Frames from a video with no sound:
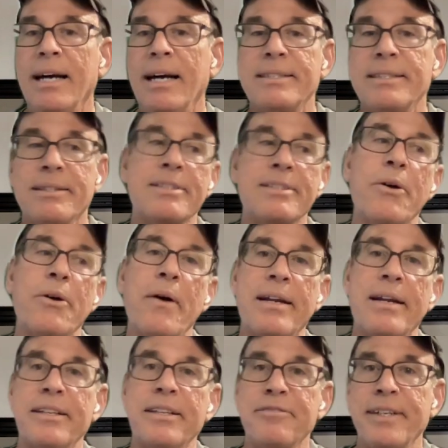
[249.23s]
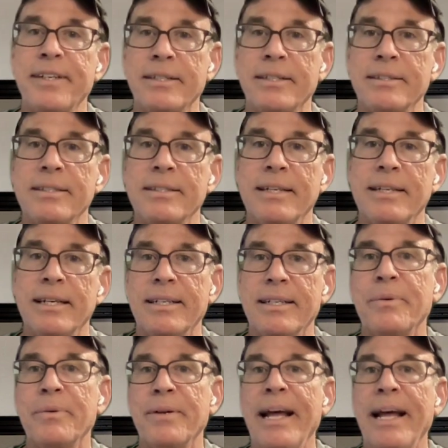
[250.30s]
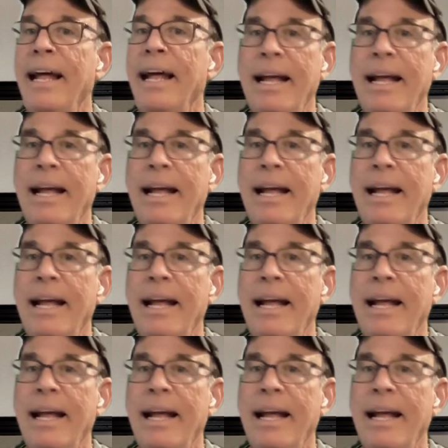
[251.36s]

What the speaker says: I said, let's go out into the field. And